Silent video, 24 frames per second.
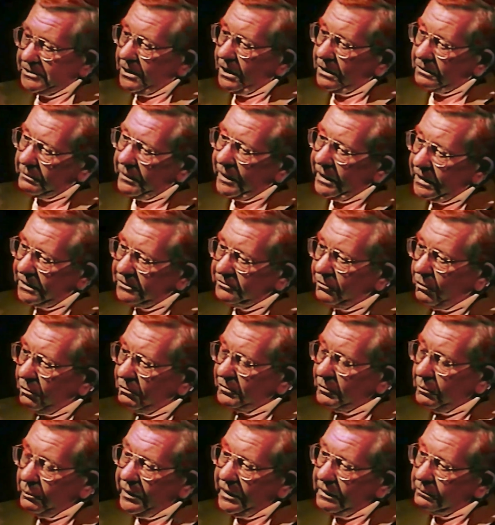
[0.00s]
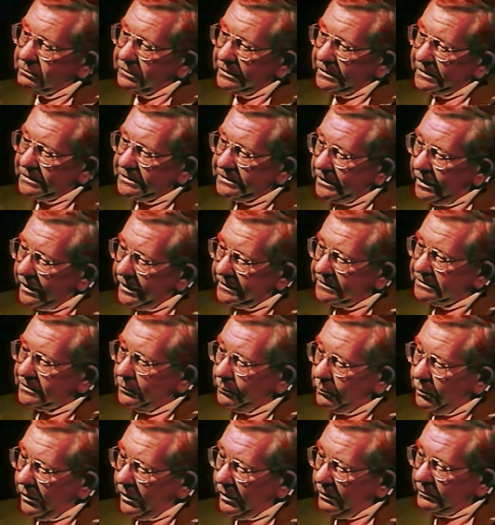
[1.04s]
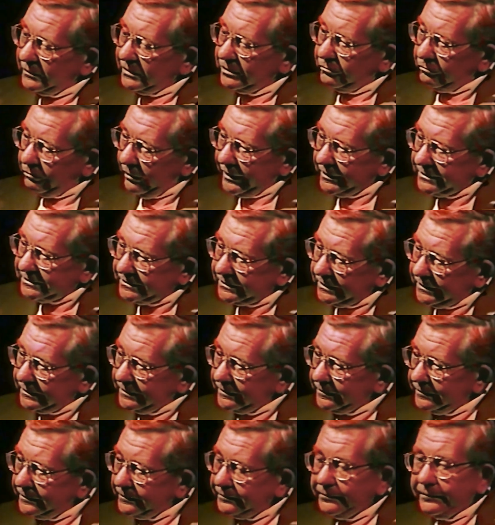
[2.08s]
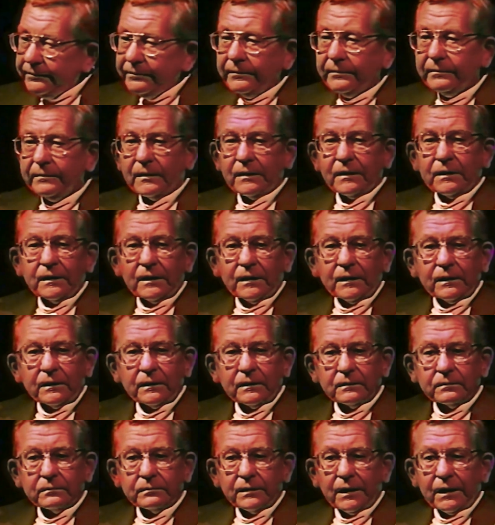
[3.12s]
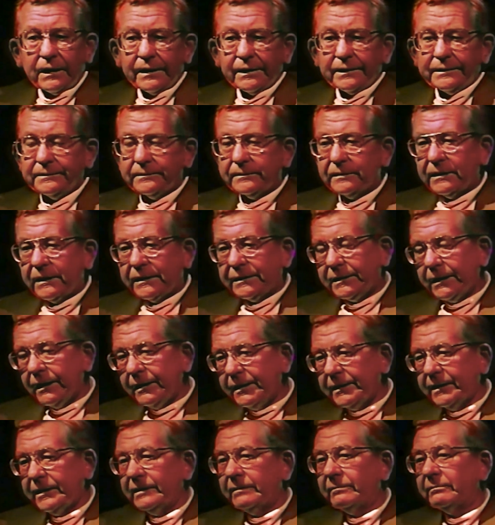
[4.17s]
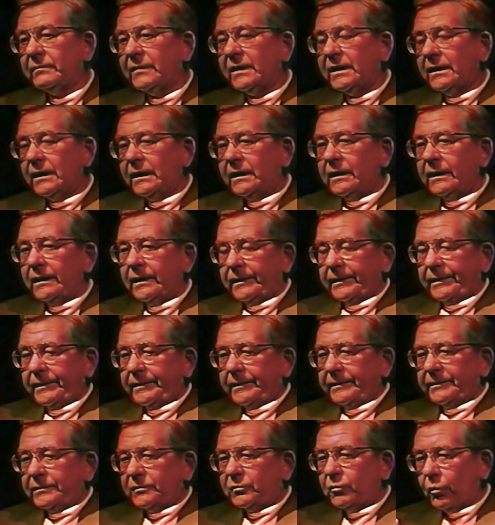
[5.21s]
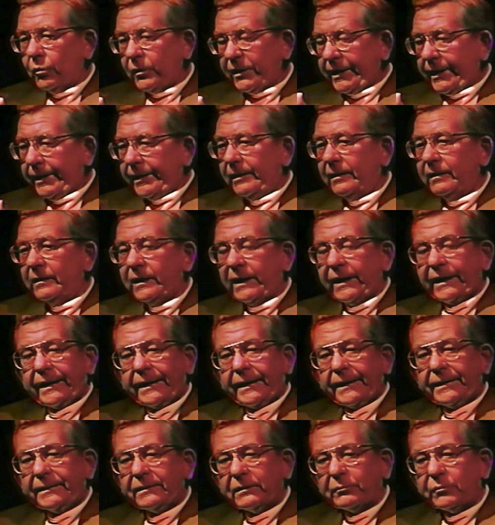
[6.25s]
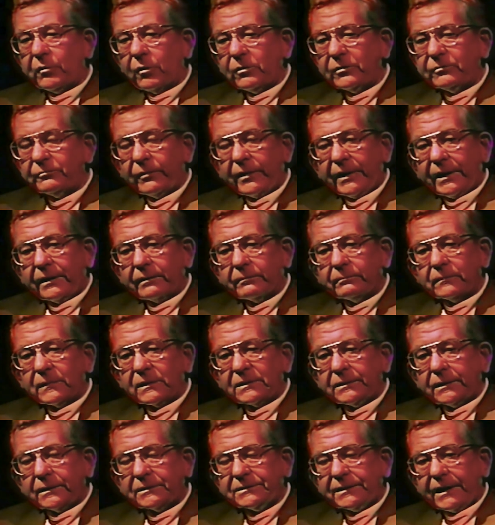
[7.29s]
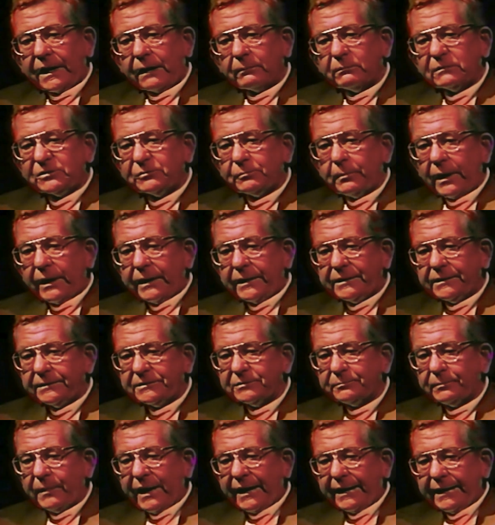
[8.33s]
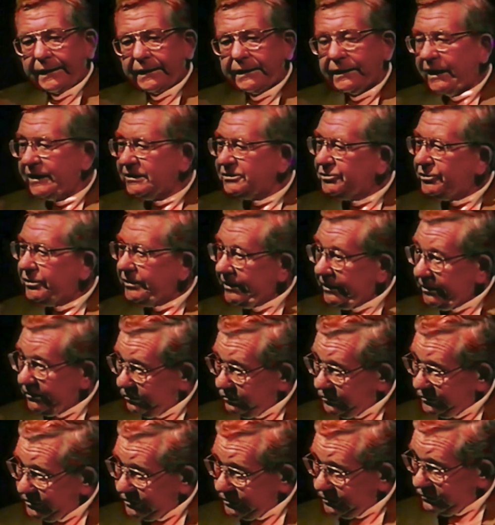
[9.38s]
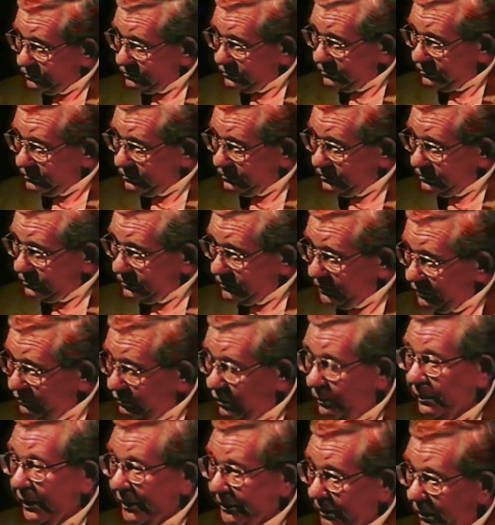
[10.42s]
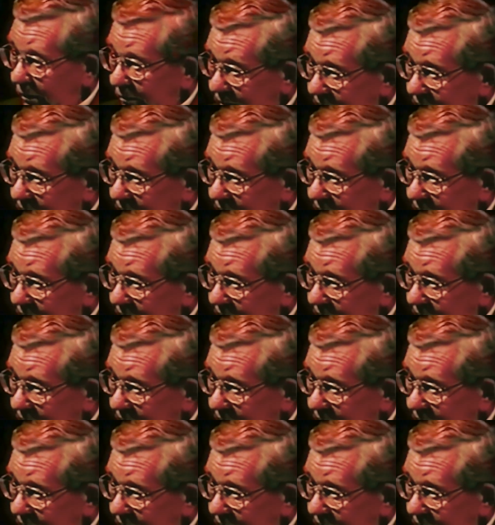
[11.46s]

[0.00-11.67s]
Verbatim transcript: This young man drove the people in the science department crazy. I got him. Cornell had a program established by Hispanic engineers for